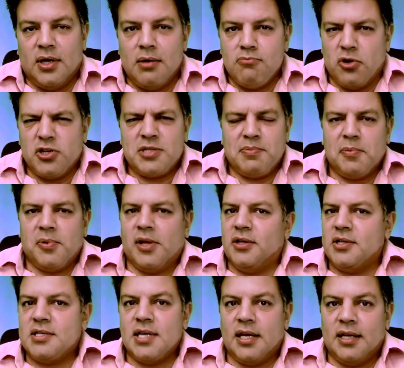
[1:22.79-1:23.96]
Most people
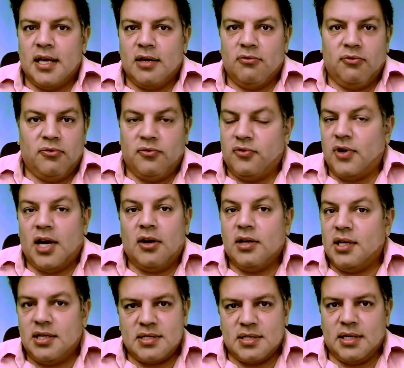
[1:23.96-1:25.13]
understand that very
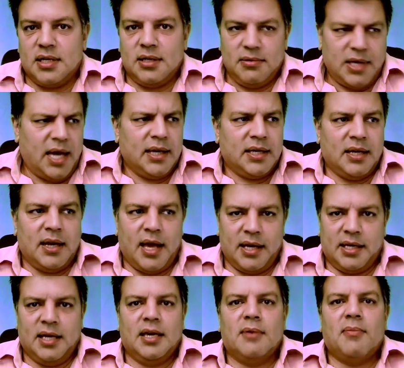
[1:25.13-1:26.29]
easily. Yeah, I
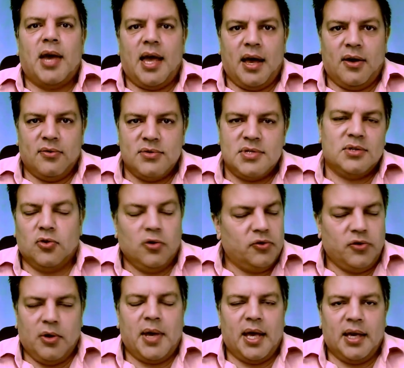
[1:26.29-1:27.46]
can get my house, go
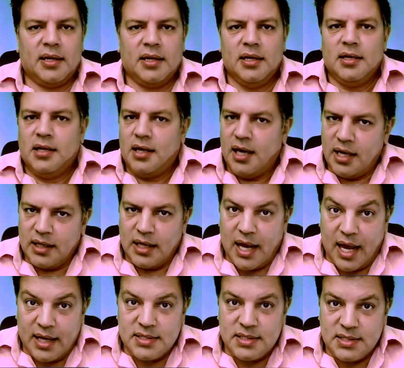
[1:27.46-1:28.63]
to a bank, and
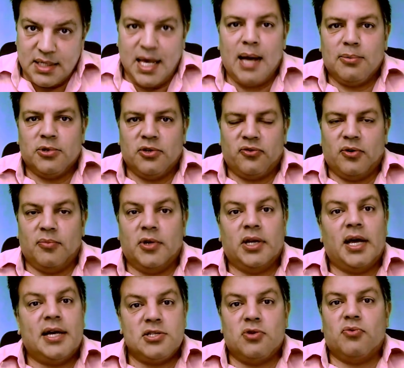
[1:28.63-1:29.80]
access capital from it
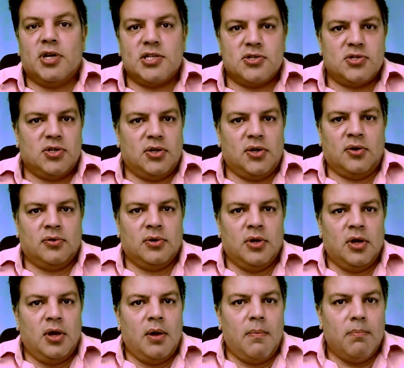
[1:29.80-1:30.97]
as a registered loan.
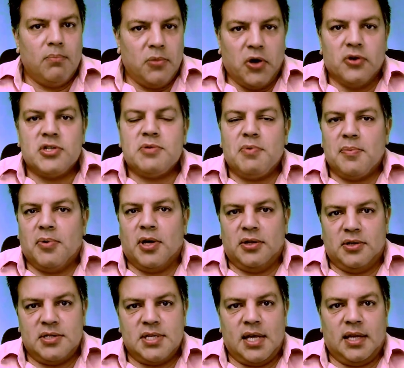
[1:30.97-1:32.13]
Most people
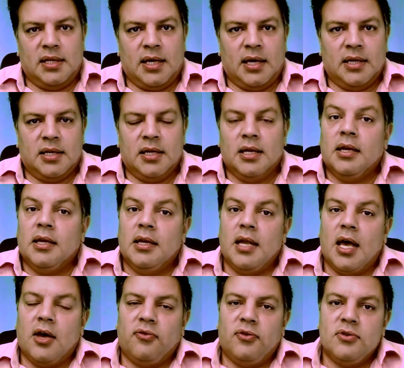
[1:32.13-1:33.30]
understand that.
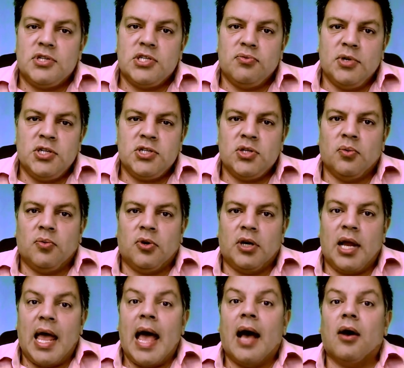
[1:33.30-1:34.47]
Now, if you switch the word
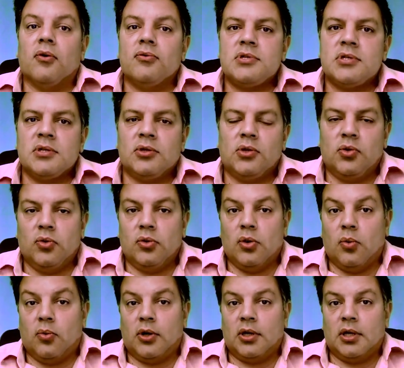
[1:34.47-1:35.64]
house to the
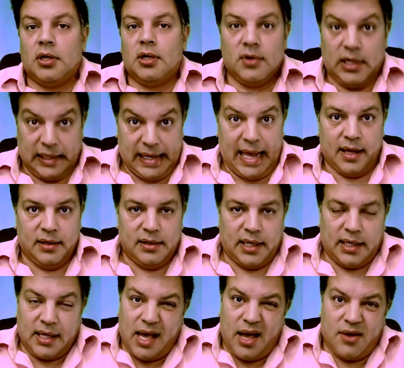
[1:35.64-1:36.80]
word land,
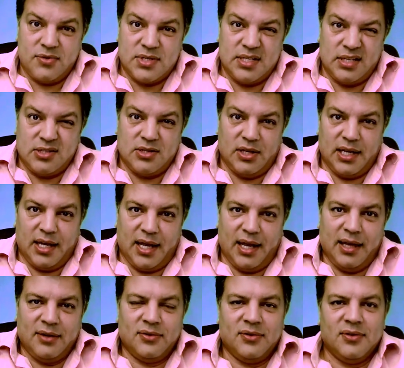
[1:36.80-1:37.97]
like a house sits on a
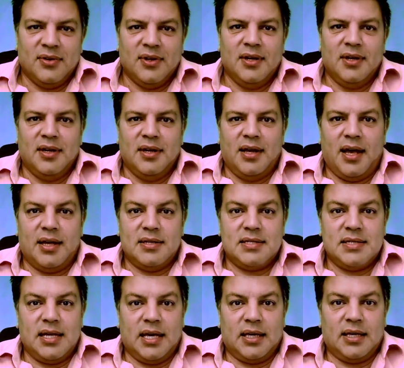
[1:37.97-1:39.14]
land, and
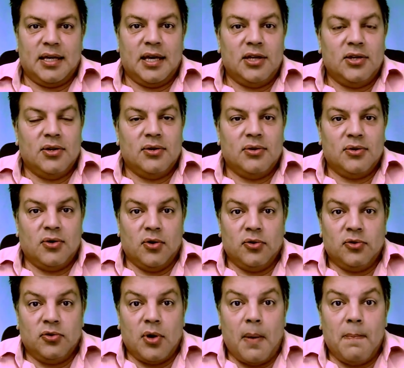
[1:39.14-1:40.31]
say, can you go
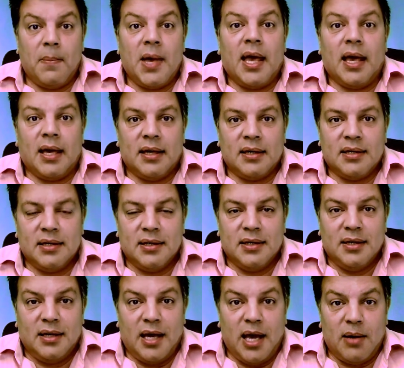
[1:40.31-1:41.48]
to a bank
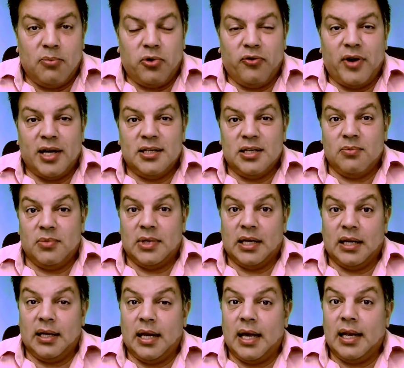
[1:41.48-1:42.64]
and provide them with
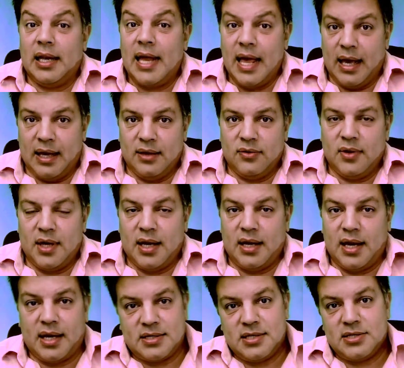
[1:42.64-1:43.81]
a land and
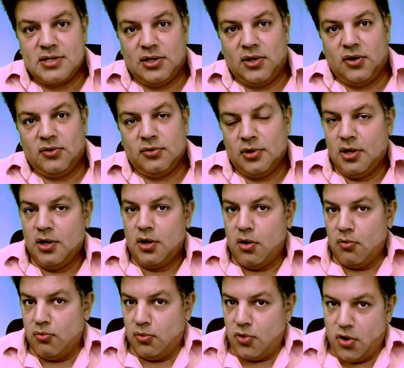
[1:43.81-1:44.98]
access a loan?
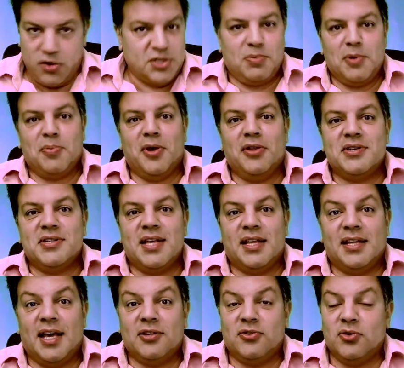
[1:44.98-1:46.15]
Most people understand
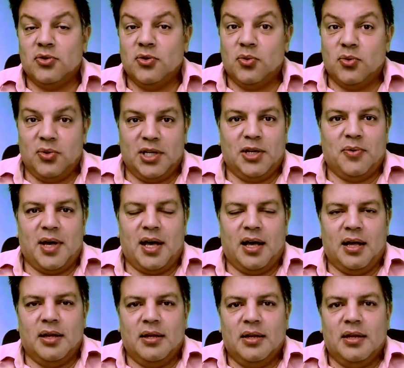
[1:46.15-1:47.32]
that too really
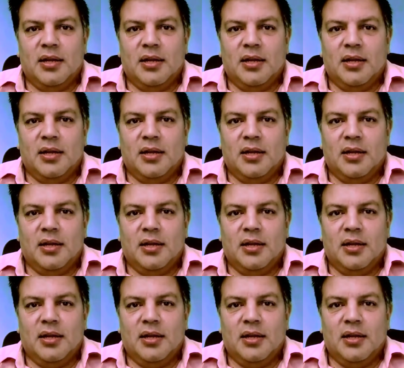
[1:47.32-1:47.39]
well.